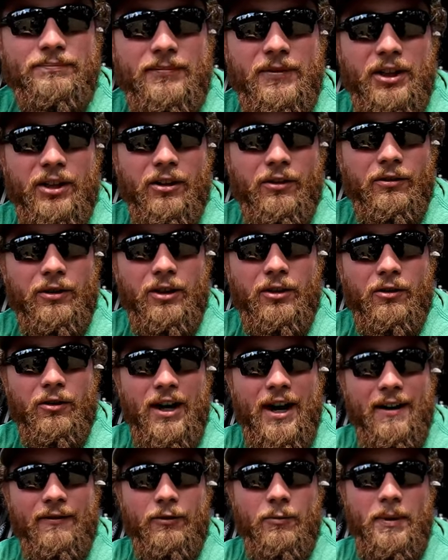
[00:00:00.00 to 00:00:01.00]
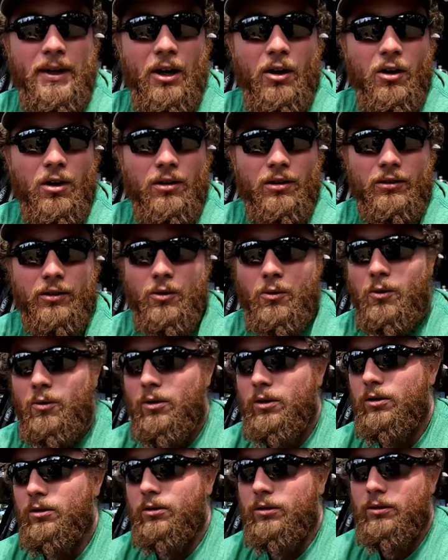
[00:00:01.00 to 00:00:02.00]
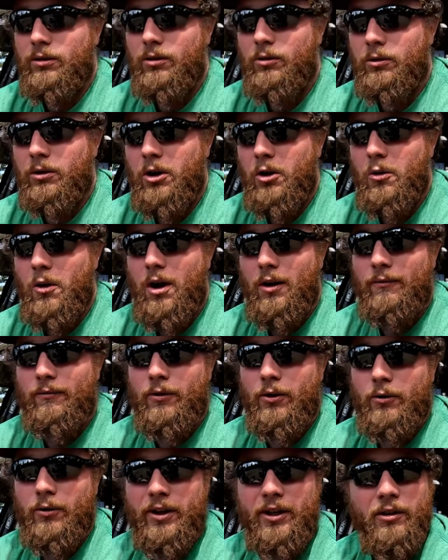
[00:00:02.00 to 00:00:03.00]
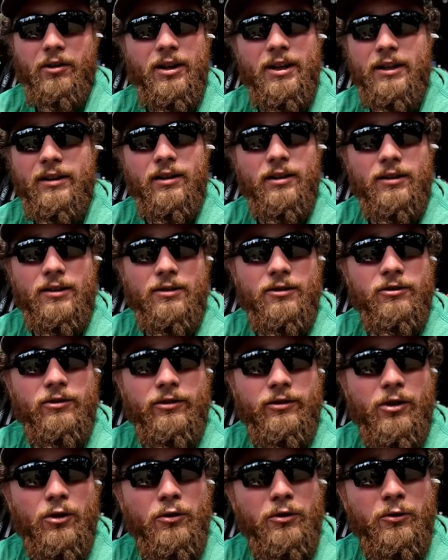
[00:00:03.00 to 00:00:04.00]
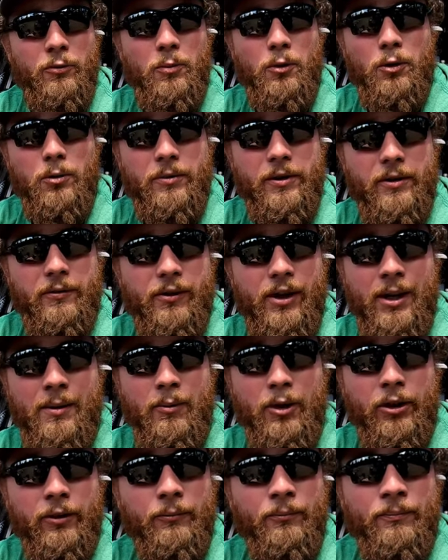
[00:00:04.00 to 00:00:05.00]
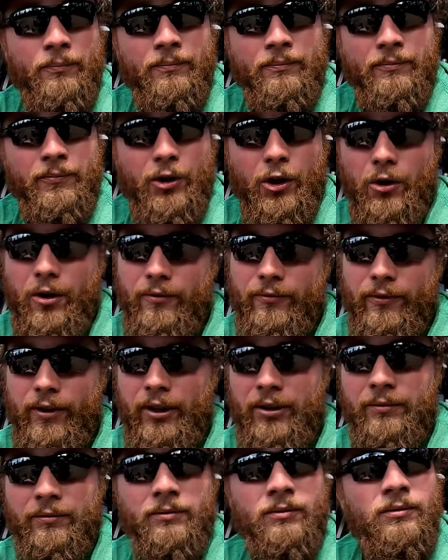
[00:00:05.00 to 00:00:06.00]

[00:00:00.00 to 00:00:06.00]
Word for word: You know, you don't have to be hardcore or, or go off-roading or anything. You just go explore with your family. Go have fun.